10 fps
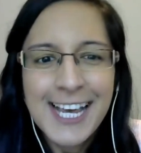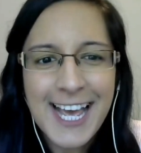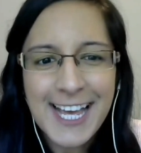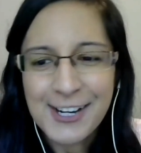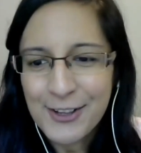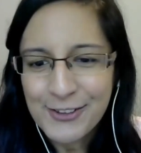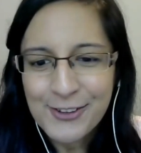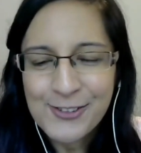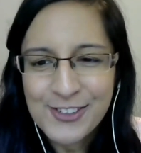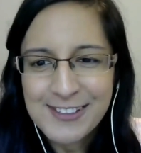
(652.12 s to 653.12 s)
And
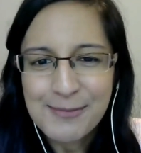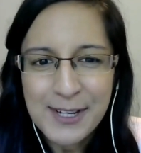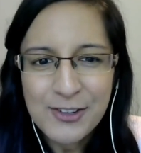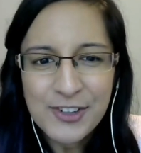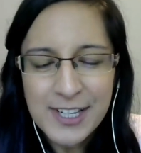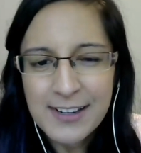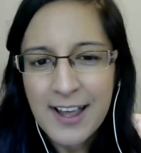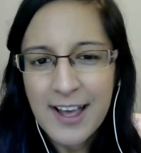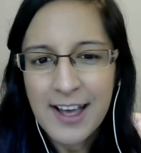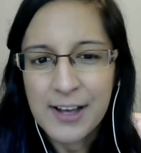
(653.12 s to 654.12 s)
also, just to
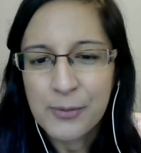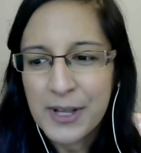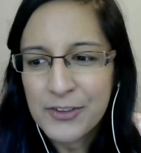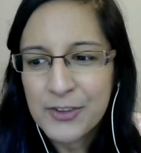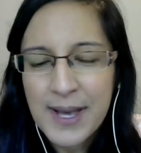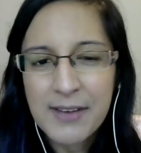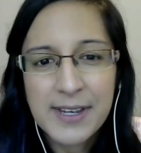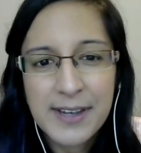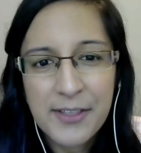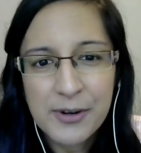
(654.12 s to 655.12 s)
mention, uh, we also have
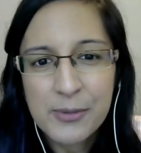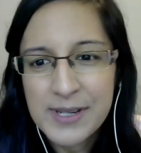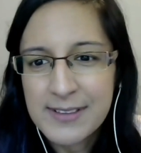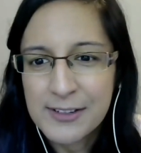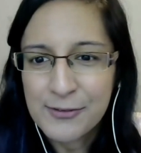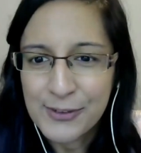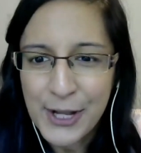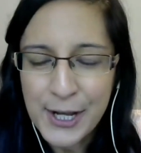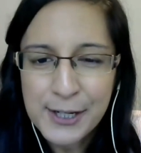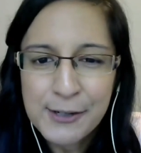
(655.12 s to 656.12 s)
another recent
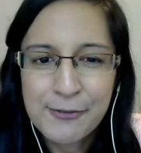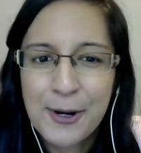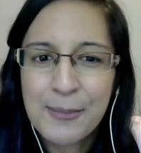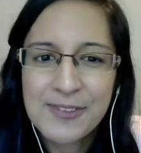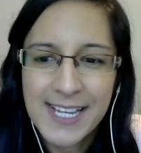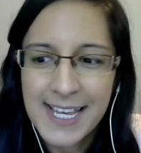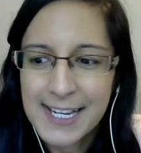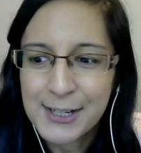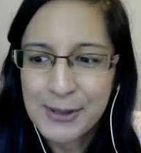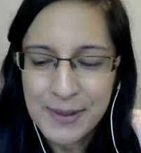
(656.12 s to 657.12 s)
blog from
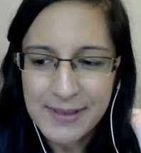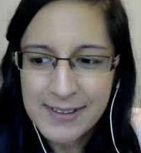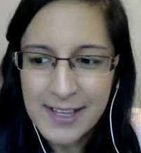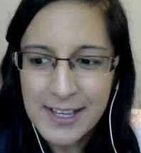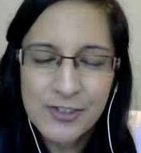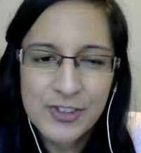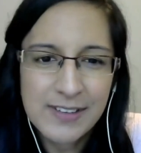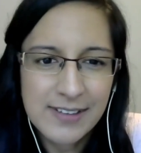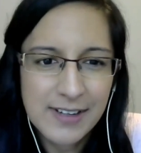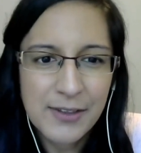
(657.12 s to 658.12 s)
Diana Krupinska.
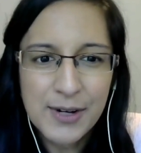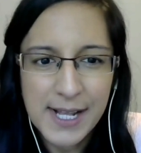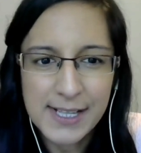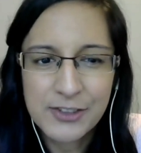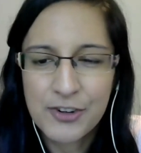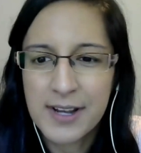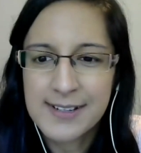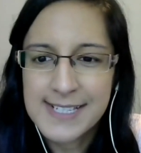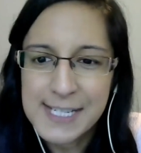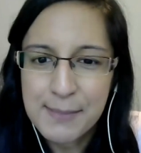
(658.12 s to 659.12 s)
She's another
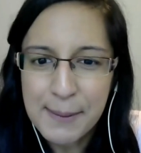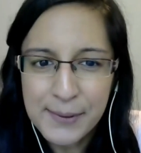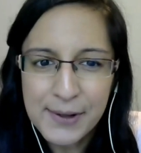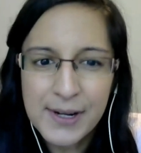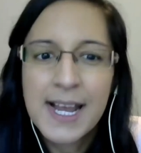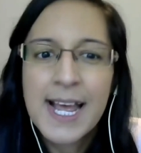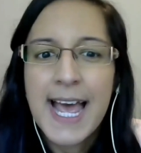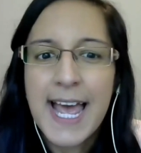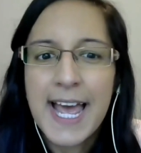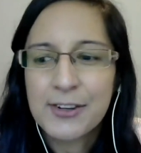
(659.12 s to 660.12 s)
Elytron team member,
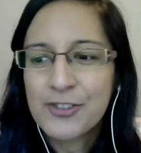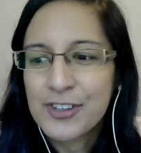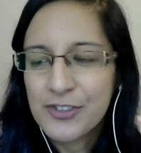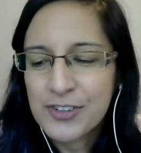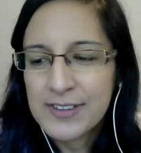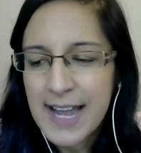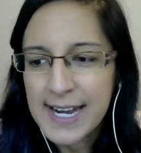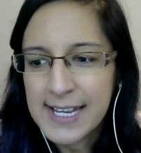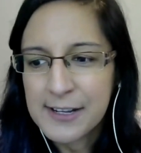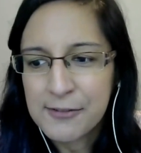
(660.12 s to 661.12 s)
and she's just
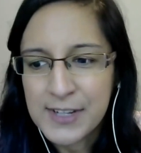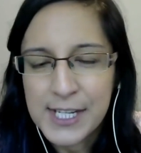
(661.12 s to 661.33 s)
added a